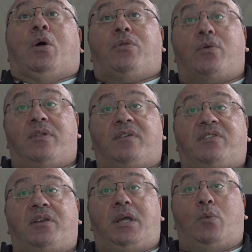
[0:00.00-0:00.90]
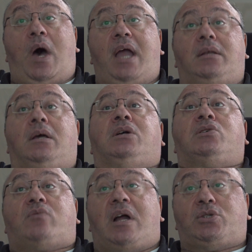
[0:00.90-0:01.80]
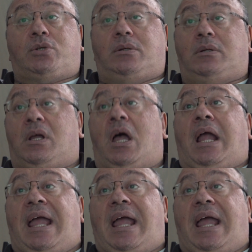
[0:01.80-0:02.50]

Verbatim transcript: through the city-wide structural